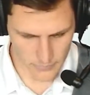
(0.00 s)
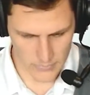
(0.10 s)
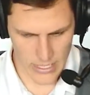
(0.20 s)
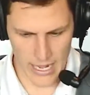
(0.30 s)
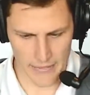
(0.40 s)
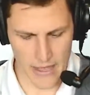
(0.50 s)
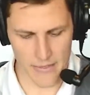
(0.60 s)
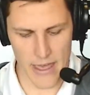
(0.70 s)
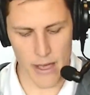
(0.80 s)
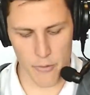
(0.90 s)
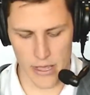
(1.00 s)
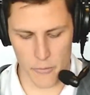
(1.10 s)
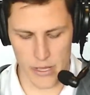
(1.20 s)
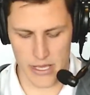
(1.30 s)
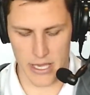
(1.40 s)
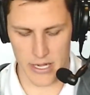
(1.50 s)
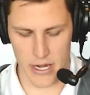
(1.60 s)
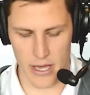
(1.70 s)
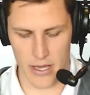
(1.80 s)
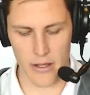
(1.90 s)
and then that way we can
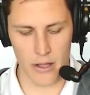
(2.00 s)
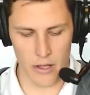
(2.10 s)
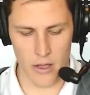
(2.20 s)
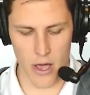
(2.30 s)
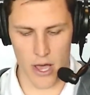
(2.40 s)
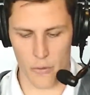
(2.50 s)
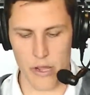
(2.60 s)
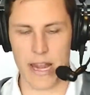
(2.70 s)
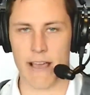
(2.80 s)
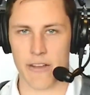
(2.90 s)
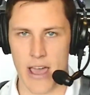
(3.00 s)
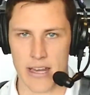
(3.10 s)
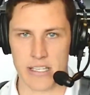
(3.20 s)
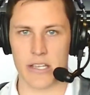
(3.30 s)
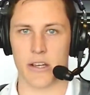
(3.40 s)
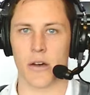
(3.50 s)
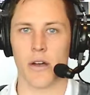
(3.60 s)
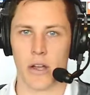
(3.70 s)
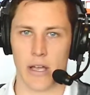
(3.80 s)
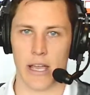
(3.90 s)
have an idea
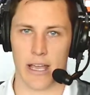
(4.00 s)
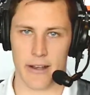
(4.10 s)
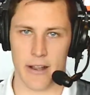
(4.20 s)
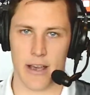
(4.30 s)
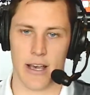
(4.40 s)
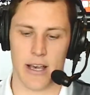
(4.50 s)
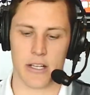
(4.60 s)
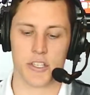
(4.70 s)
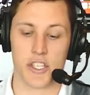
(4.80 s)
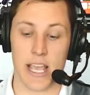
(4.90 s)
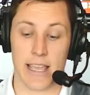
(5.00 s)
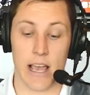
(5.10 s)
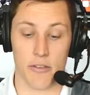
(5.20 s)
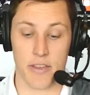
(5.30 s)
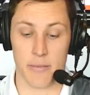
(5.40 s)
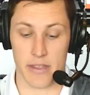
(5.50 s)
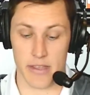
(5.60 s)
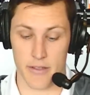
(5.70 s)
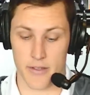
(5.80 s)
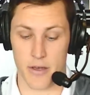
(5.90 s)
and check out some of
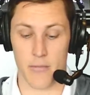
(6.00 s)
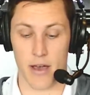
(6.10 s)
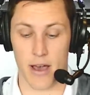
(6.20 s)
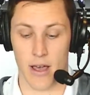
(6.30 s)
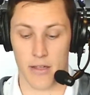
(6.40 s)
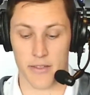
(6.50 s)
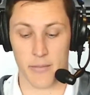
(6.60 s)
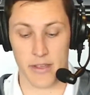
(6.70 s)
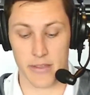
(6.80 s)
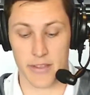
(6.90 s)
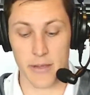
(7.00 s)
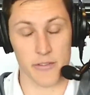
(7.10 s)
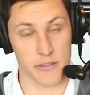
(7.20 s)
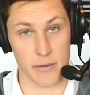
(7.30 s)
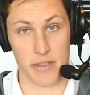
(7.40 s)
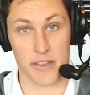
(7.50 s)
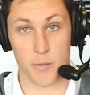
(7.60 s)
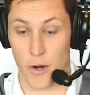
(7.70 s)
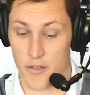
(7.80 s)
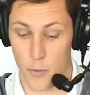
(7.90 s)
these teams and some of these
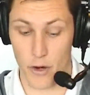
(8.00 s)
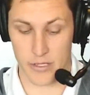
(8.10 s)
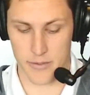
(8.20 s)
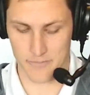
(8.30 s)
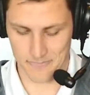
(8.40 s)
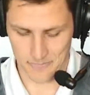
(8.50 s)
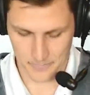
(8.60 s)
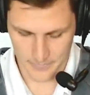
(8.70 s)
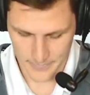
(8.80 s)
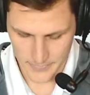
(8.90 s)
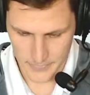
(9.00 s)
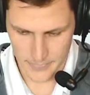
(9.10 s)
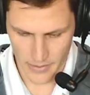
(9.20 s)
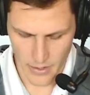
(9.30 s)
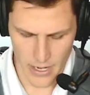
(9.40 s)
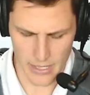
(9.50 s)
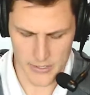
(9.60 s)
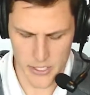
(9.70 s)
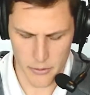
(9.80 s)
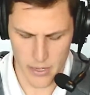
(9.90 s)
spring sports. And
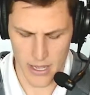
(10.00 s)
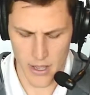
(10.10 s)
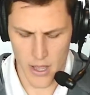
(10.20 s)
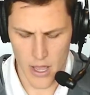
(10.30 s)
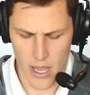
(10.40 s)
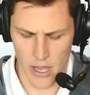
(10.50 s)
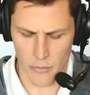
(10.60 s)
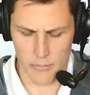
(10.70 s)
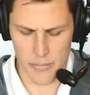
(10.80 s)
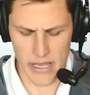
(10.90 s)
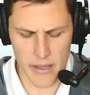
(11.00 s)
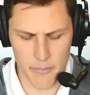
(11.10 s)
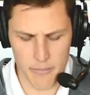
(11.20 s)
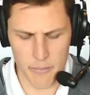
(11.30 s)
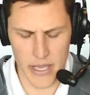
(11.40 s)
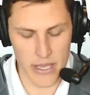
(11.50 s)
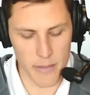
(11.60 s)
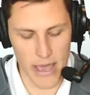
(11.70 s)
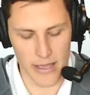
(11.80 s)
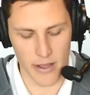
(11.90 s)
so
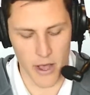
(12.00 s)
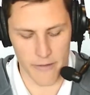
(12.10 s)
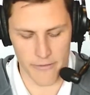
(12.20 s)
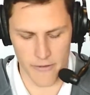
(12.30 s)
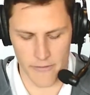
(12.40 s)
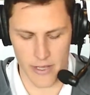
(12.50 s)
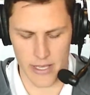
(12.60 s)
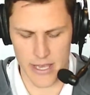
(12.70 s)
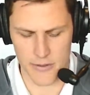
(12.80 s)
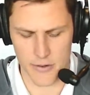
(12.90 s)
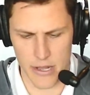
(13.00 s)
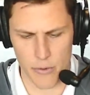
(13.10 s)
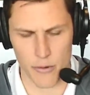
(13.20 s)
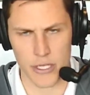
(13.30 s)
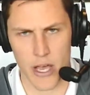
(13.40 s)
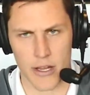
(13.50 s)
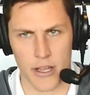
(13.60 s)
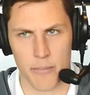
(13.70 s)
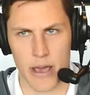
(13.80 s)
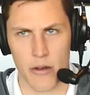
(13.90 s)
piggybacking off of yesterday, we were talking about